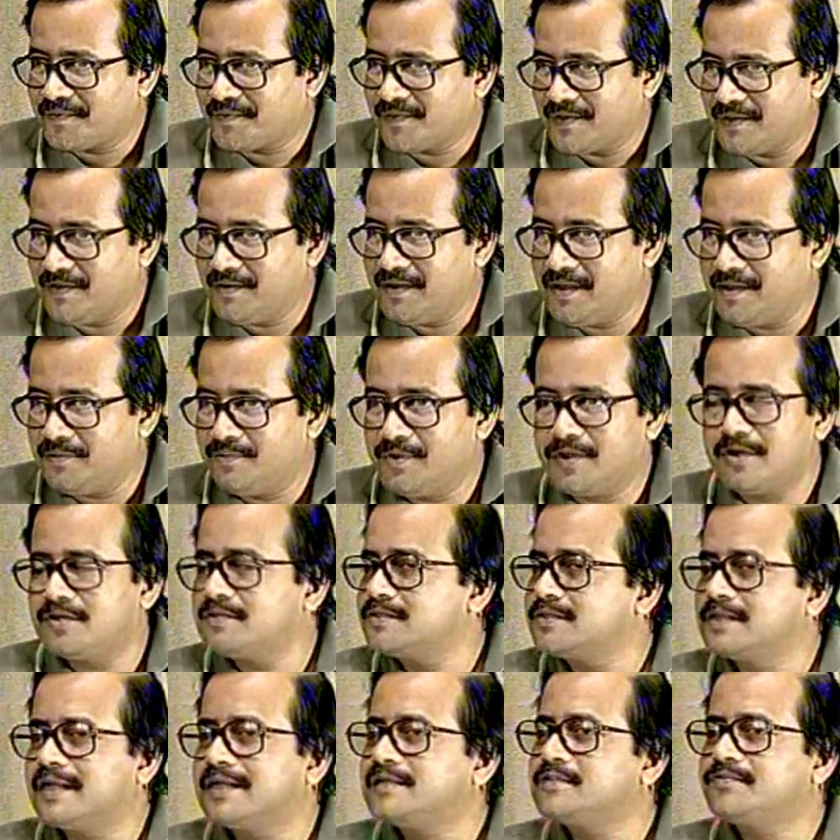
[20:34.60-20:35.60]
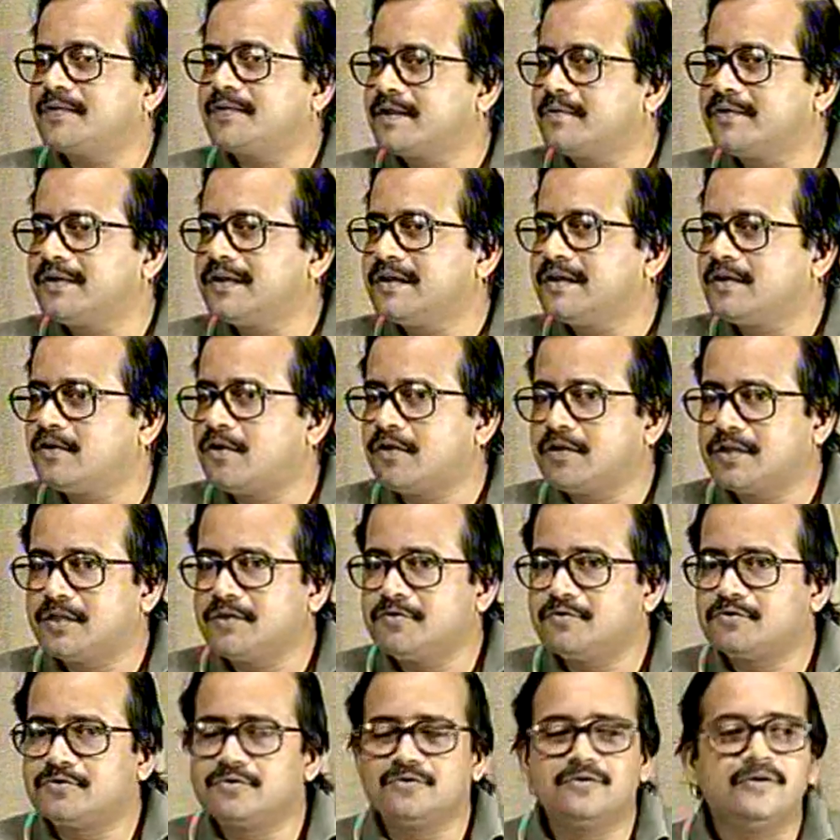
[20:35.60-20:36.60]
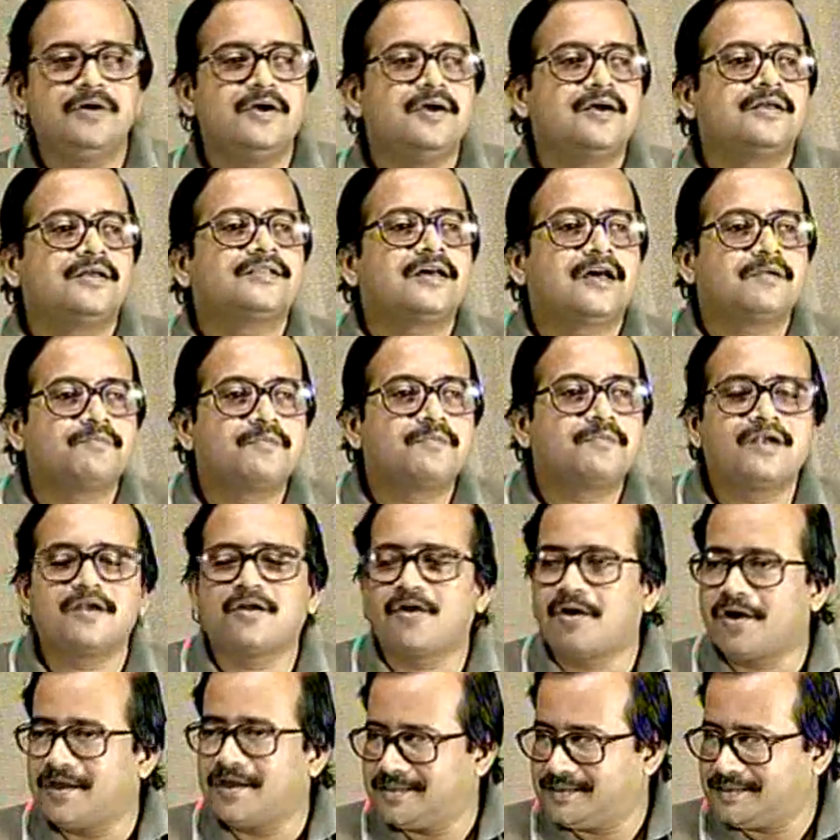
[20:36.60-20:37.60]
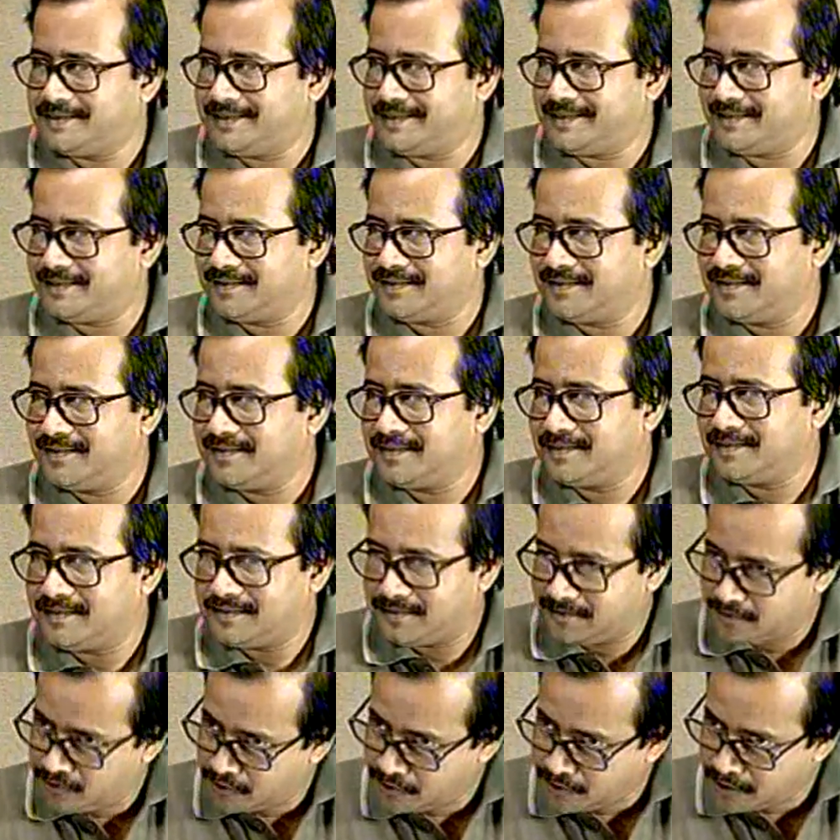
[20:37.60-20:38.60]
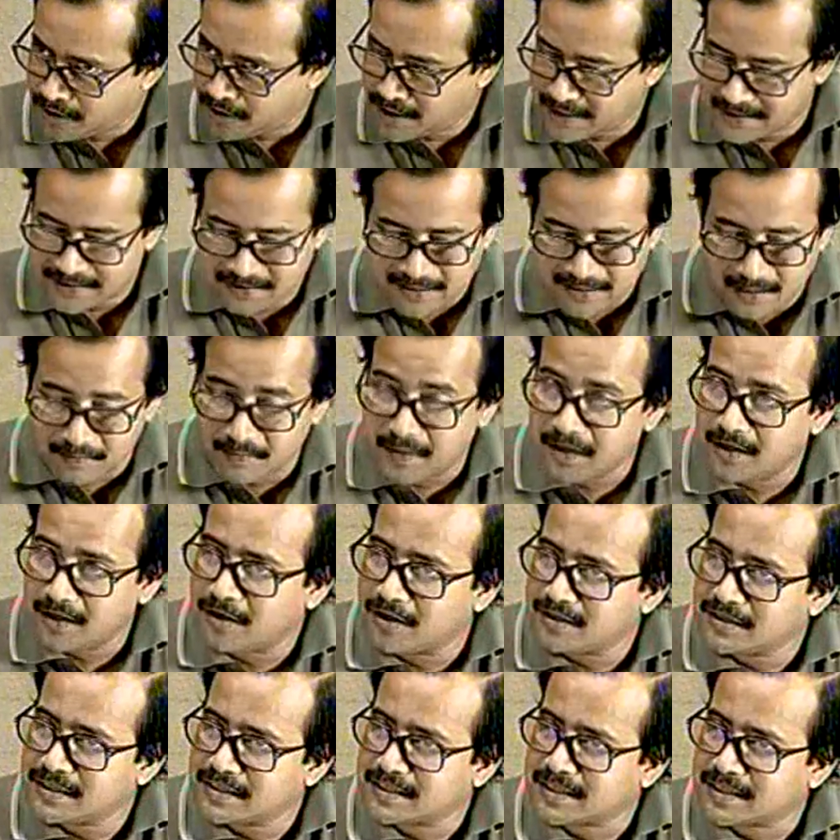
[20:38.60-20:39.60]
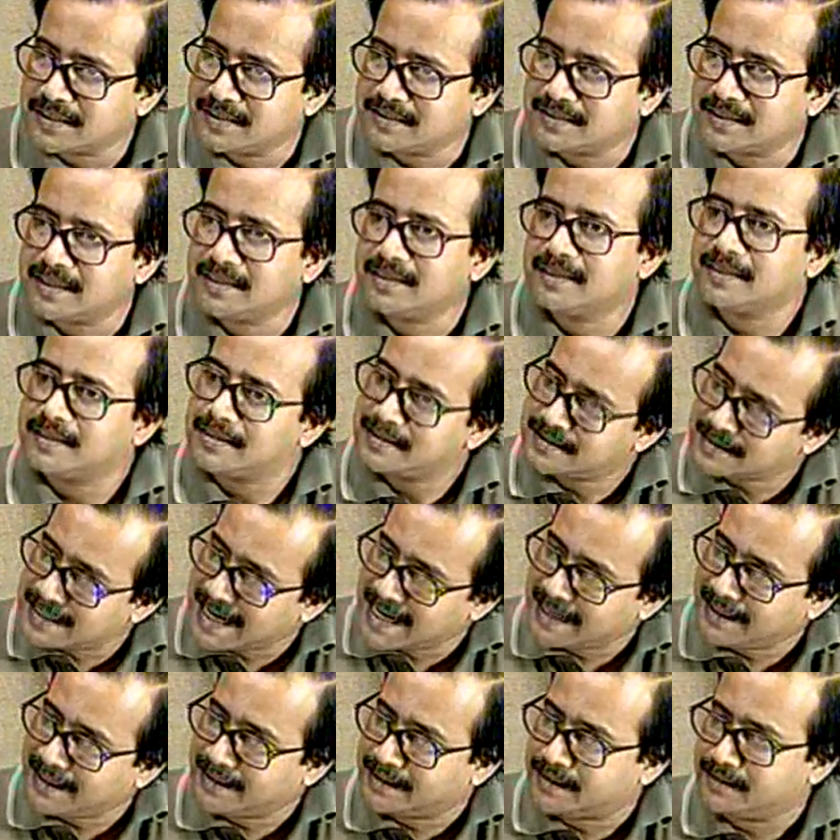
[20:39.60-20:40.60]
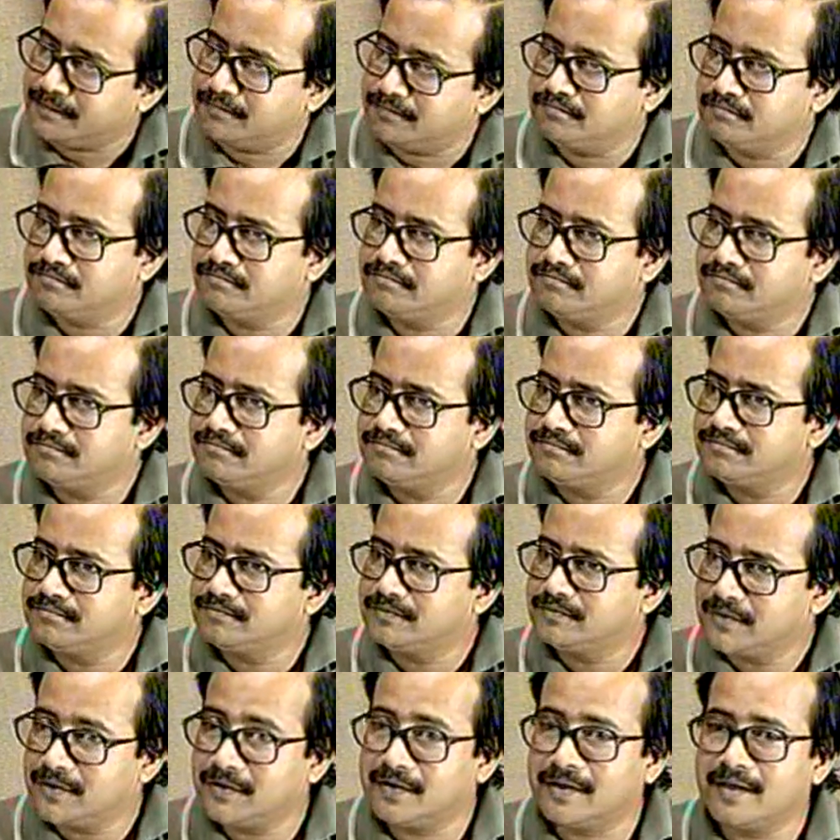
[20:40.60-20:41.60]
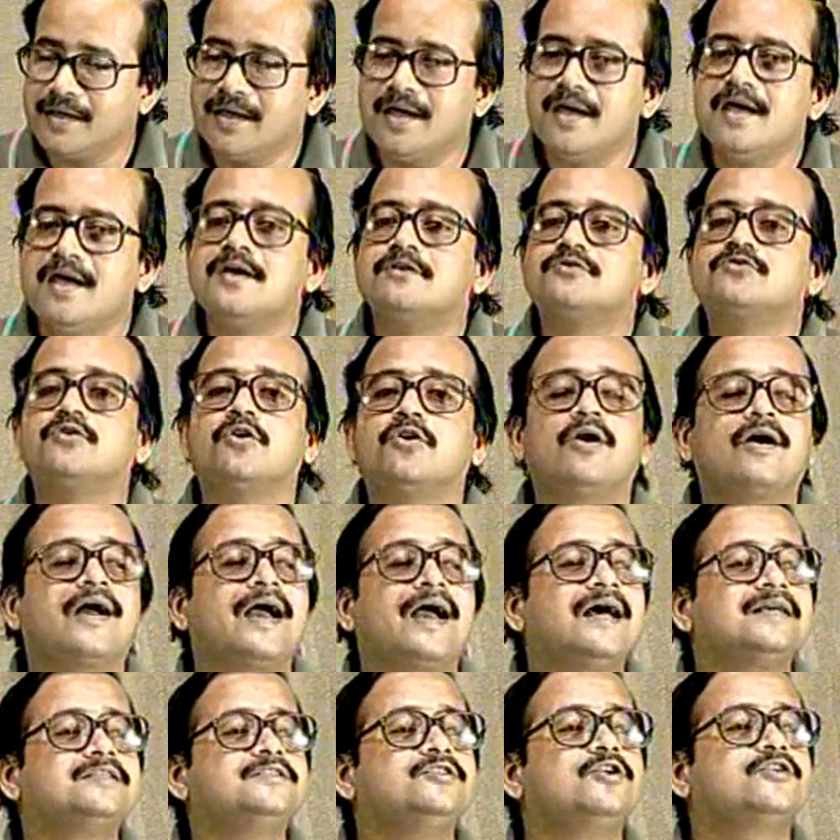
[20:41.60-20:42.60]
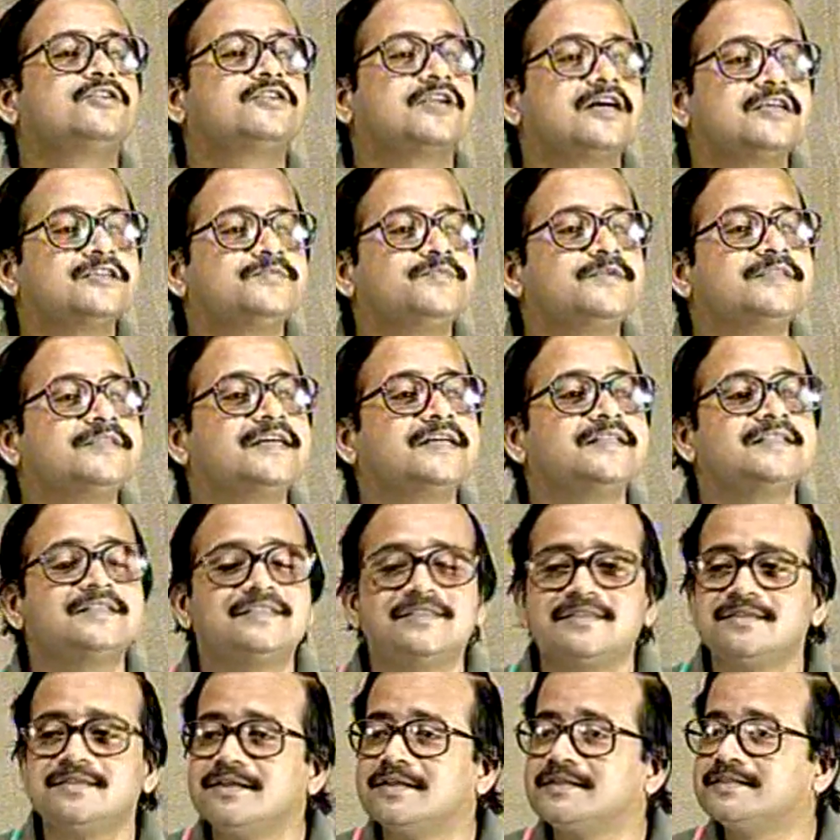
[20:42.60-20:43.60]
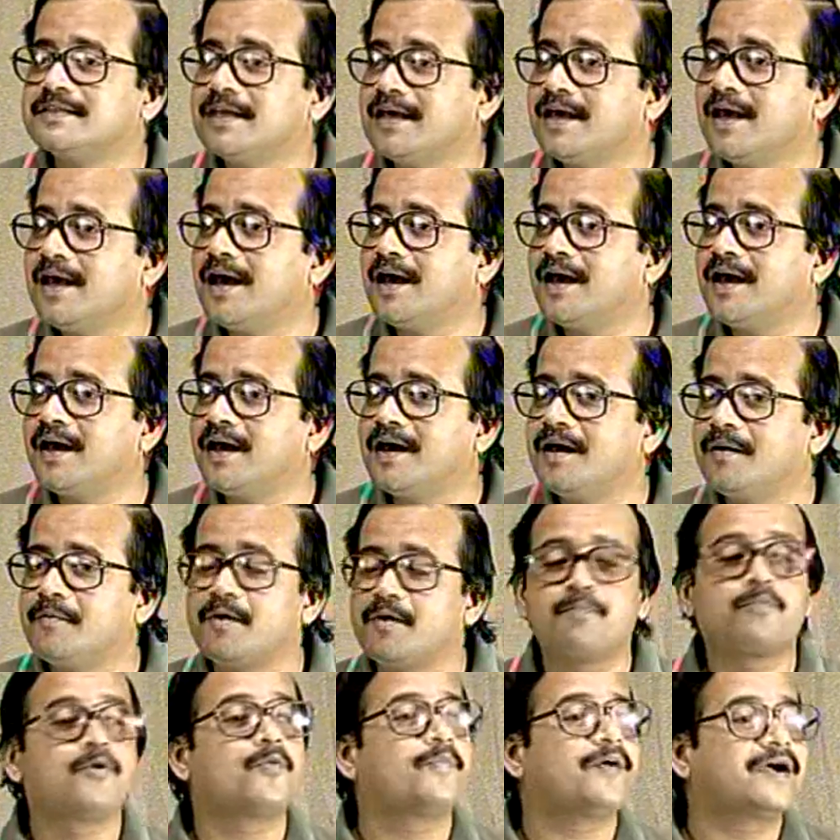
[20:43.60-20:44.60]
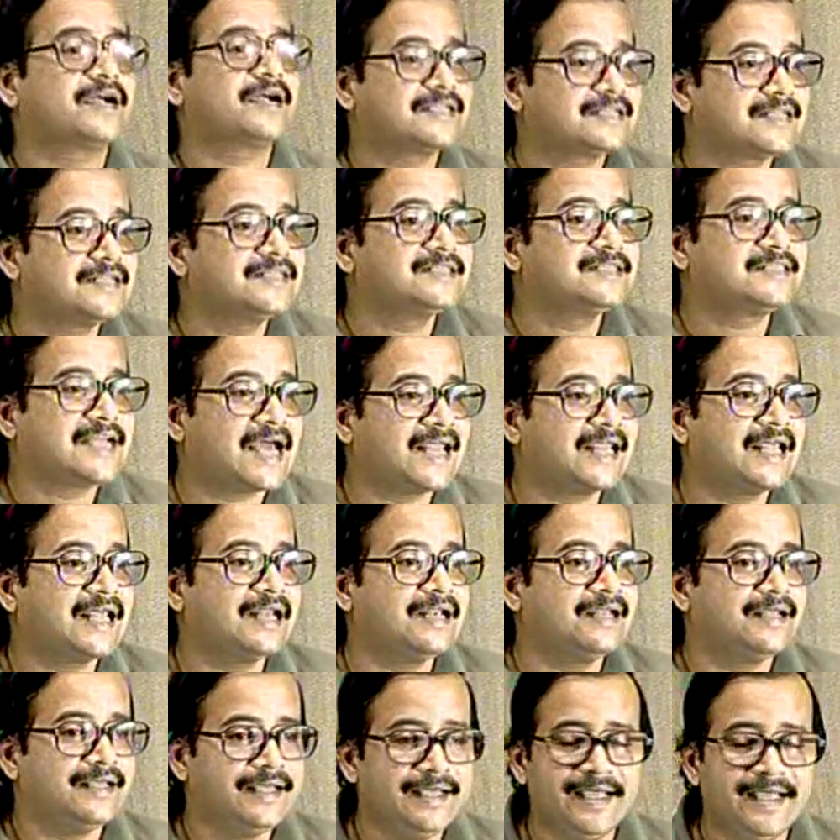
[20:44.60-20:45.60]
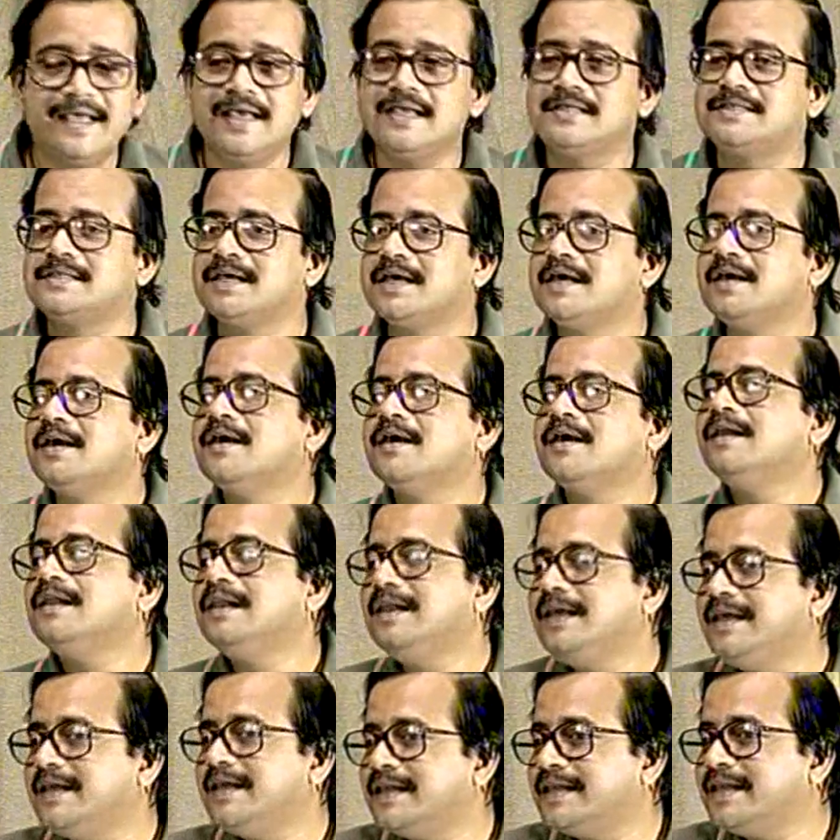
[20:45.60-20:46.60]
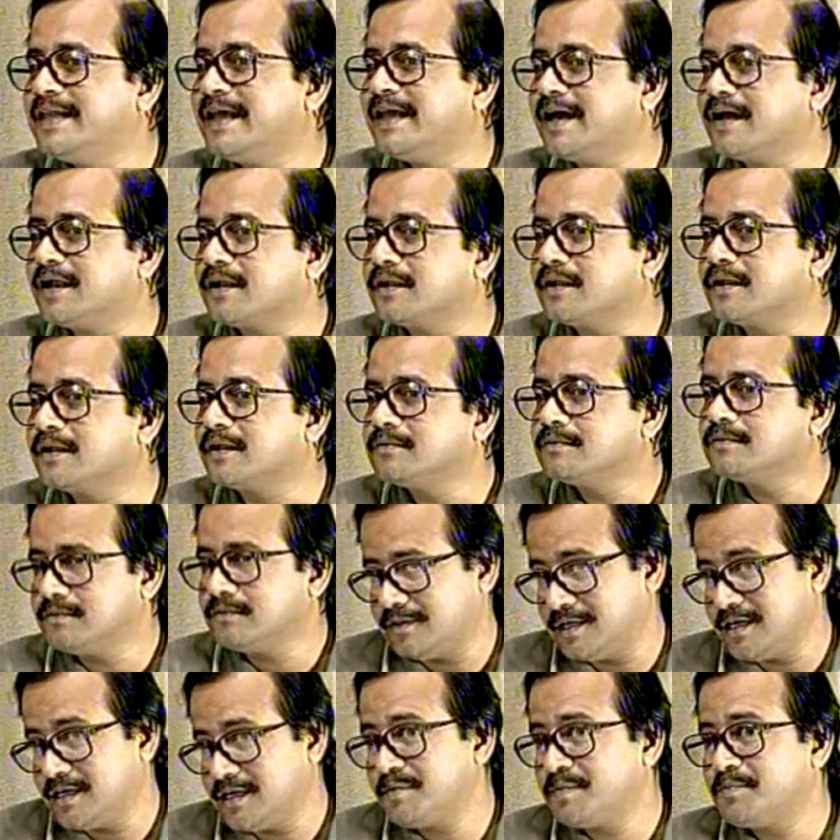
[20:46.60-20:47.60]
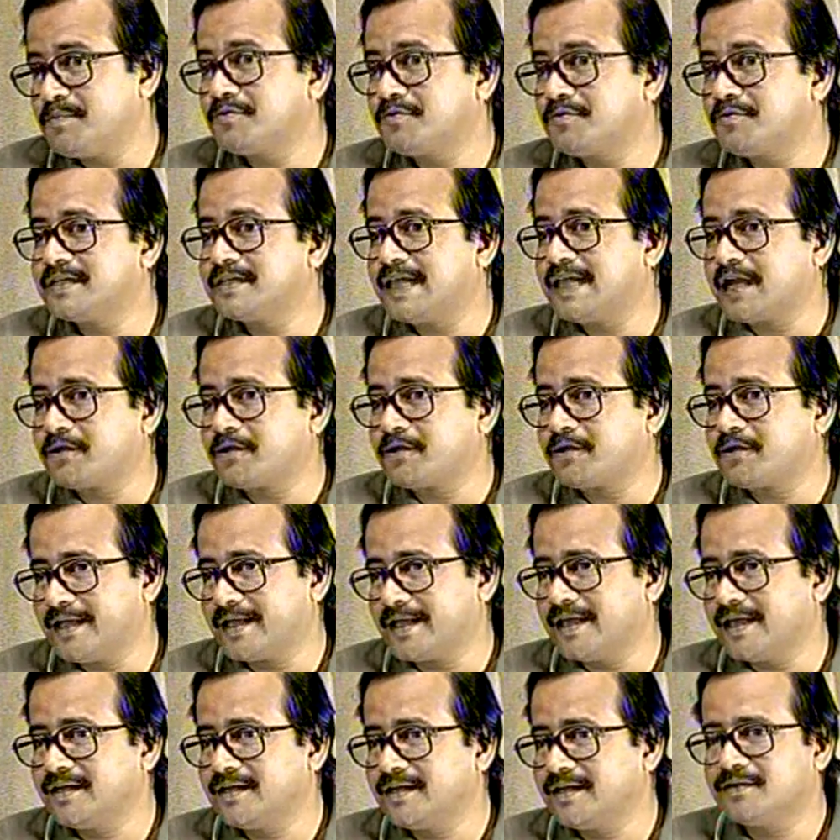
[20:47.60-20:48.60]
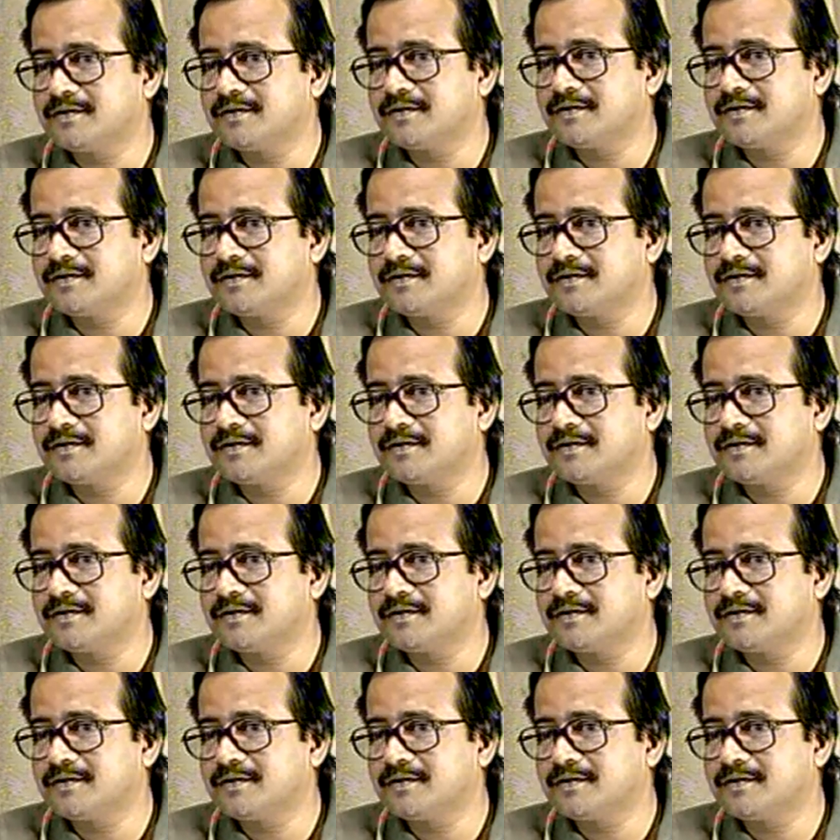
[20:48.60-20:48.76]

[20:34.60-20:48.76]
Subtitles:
okay, because that's fundamentally not due to thermal noise. So long as thermal noise is concerned, it is additive, okay. So long as your transmission propagation channel is linear, let me put it that way again, okay,